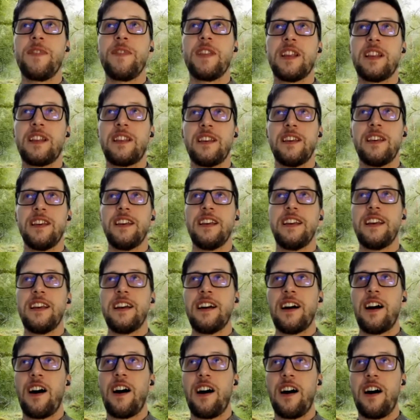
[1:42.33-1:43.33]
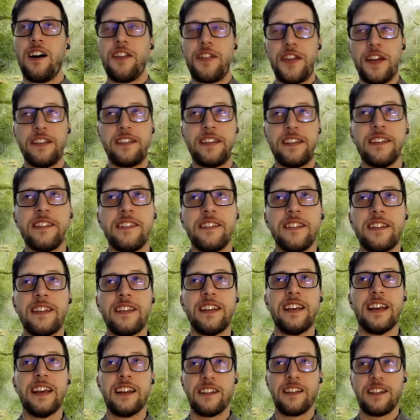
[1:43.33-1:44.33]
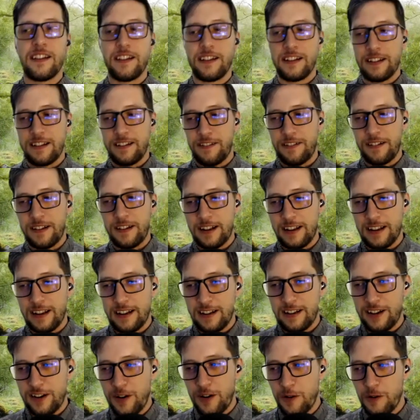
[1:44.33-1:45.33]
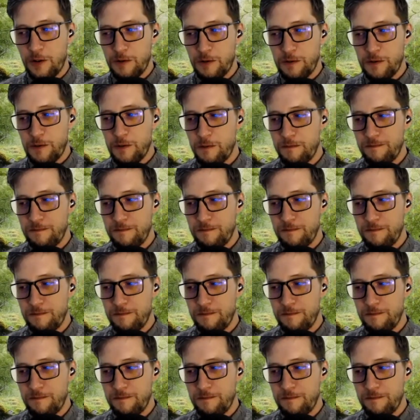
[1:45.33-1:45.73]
the authenticity and you know